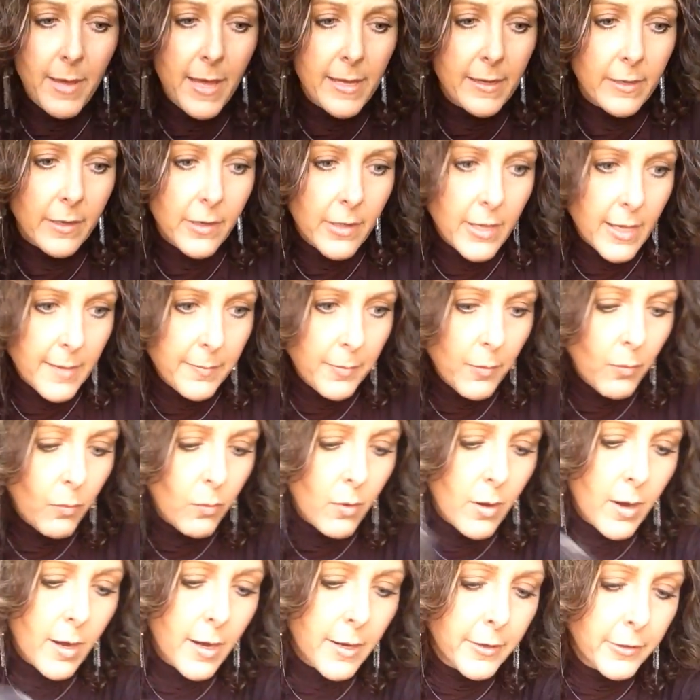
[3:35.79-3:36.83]
about a cup of
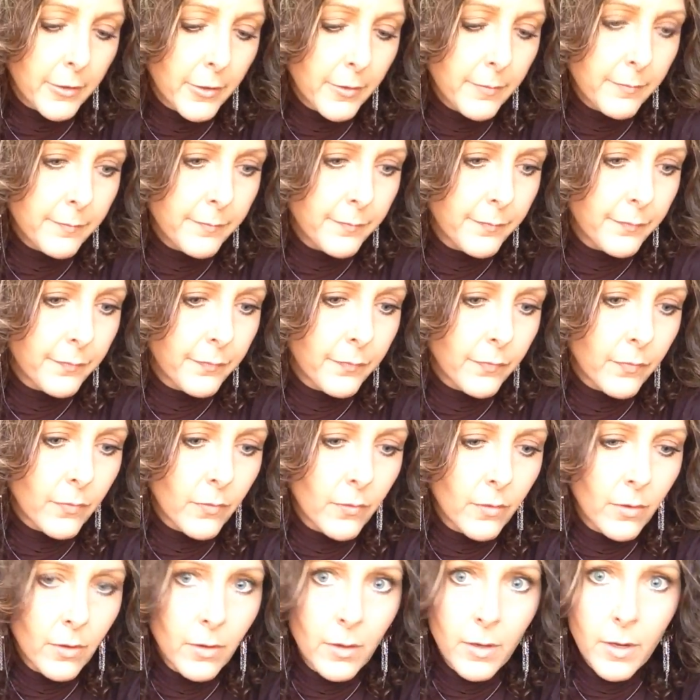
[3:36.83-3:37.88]
water.
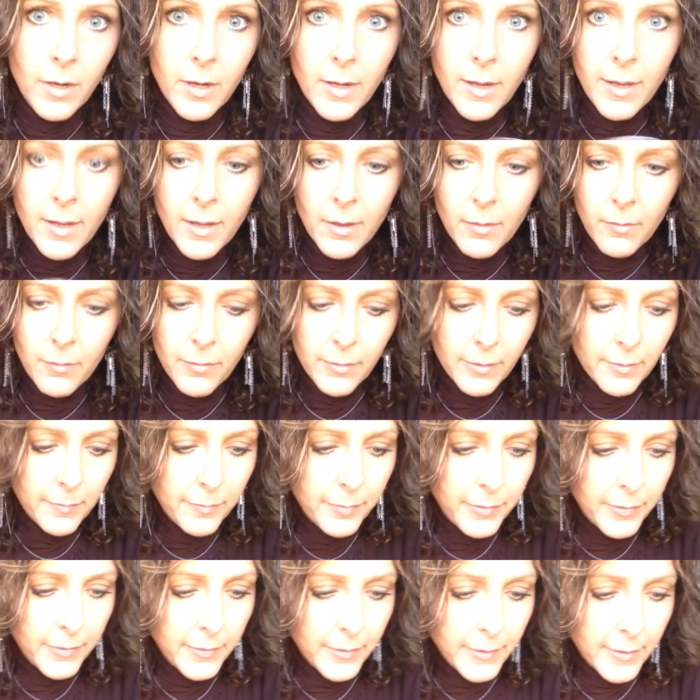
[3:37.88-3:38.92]
We're gonna
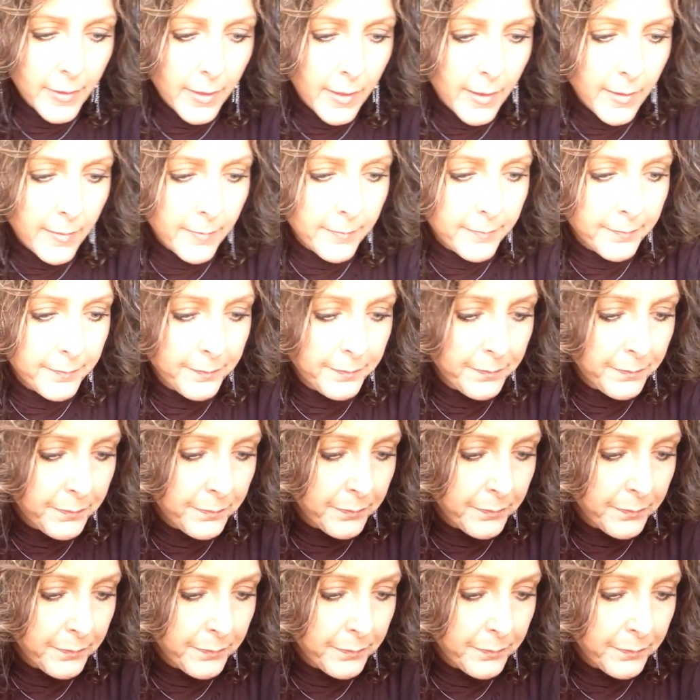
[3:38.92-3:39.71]
put um